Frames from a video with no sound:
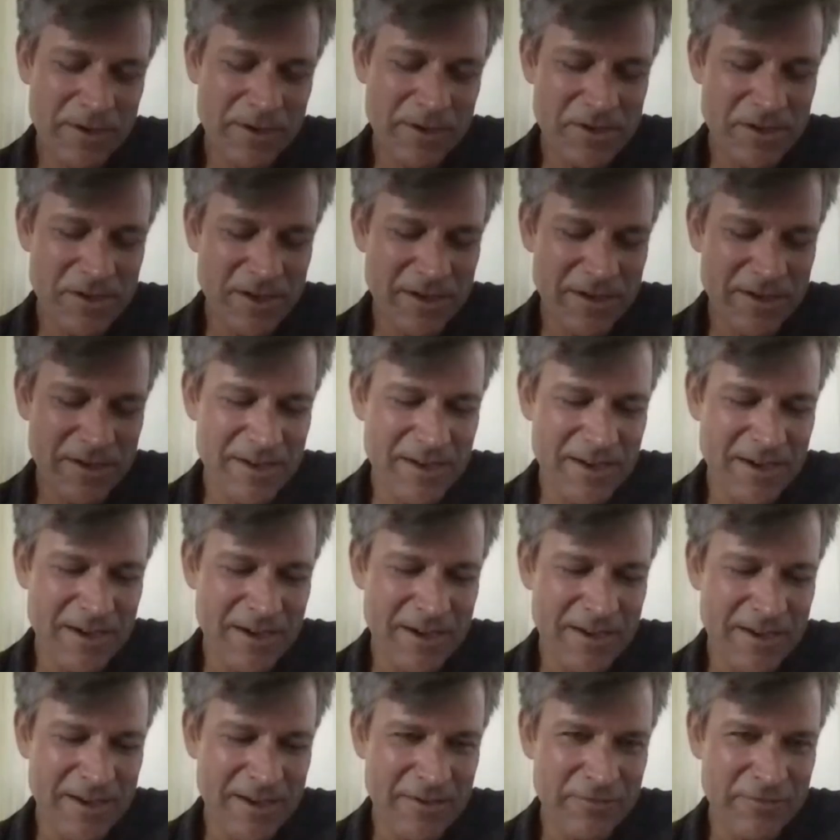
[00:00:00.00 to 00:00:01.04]
I I
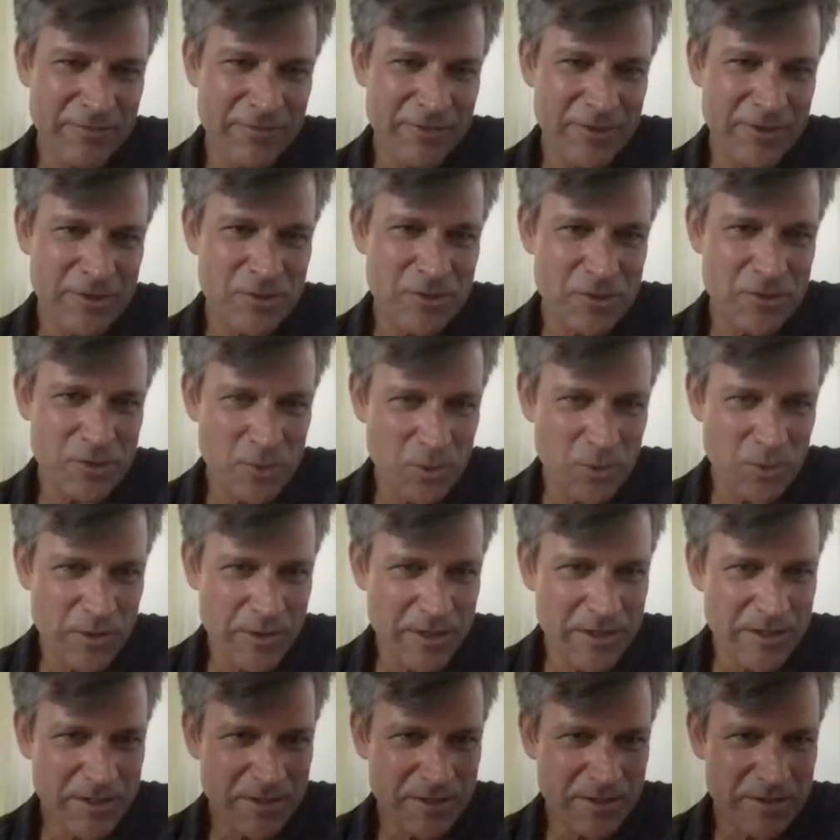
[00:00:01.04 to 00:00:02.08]
have
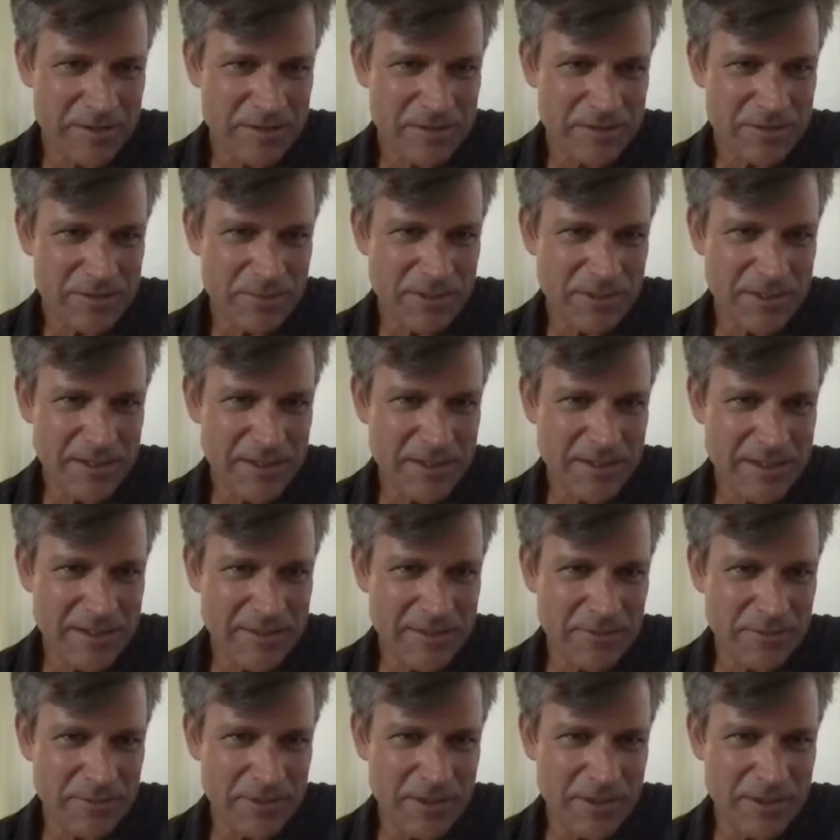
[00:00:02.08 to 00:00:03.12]
enjoyed speaking
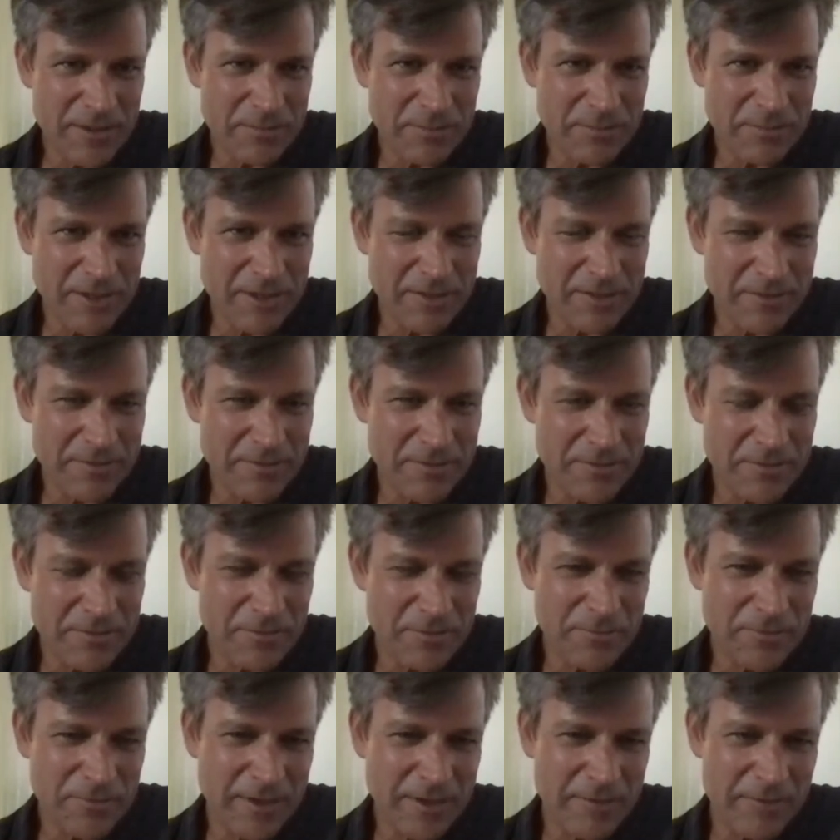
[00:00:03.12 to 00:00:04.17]
with my two
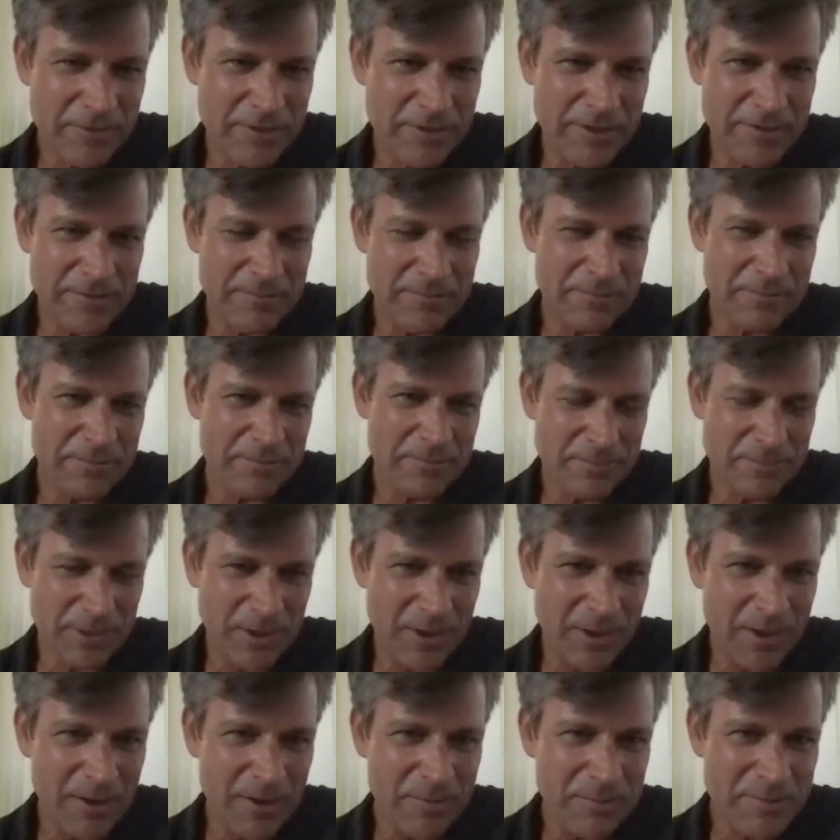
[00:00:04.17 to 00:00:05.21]
favorite
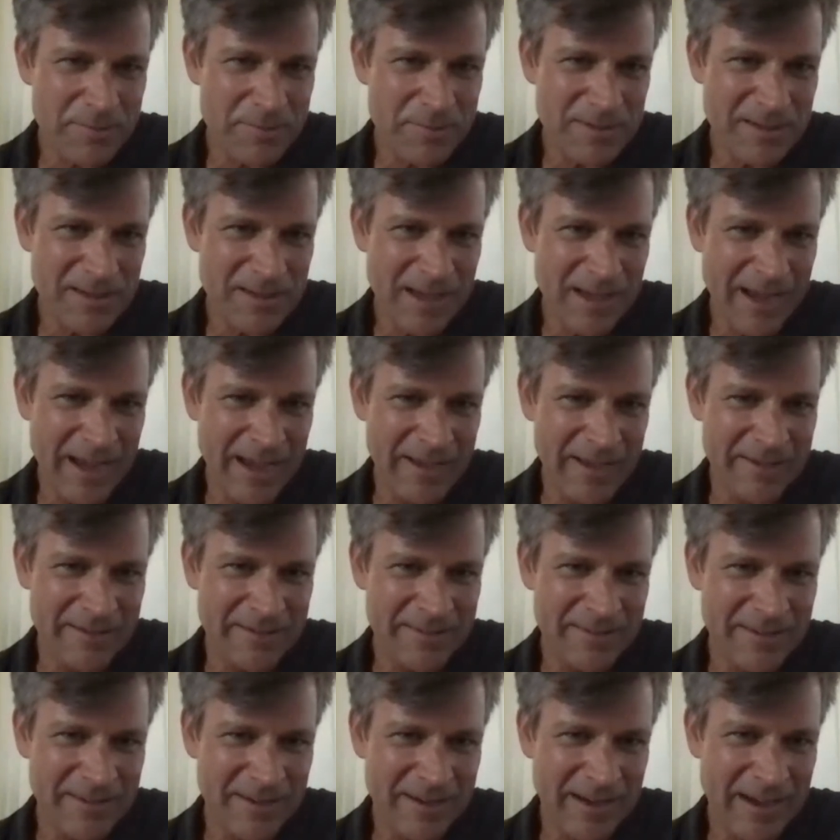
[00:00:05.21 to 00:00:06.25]
Bobs and
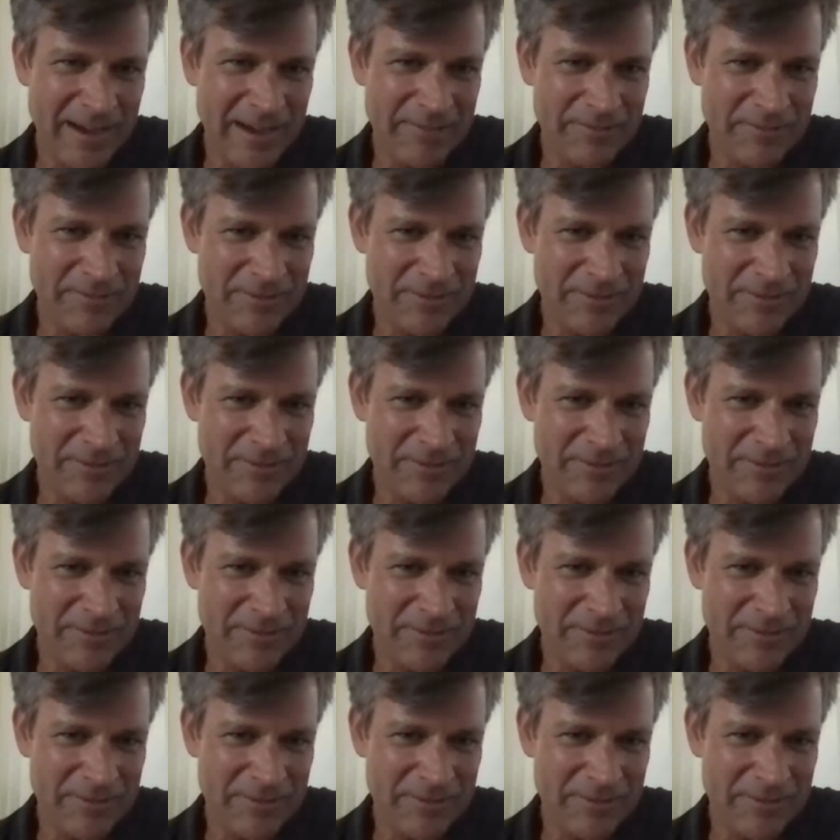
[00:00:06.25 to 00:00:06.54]
I favorite have,